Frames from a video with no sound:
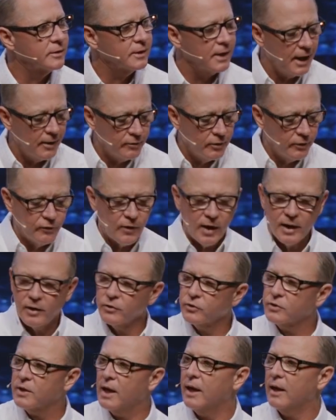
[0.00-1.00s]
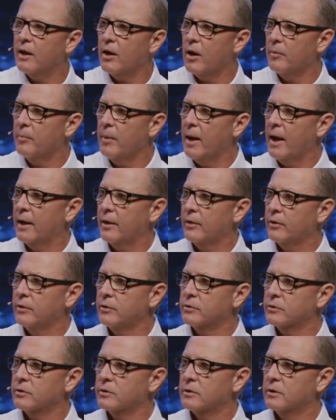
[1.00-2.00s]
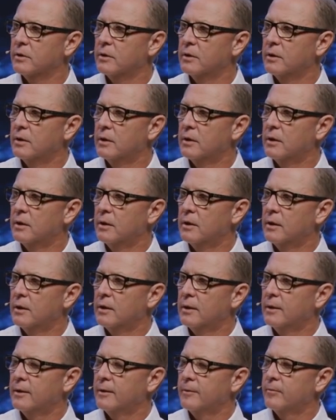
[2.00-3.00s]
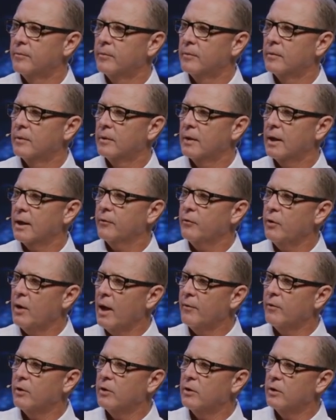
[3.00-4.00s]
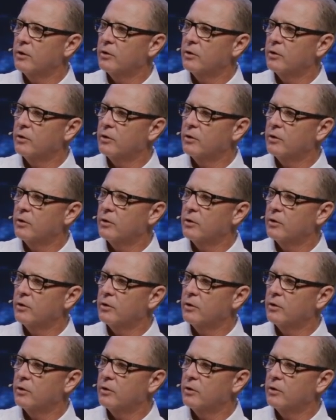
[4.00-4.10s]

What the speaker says: have the final say in all matters. Like if you have a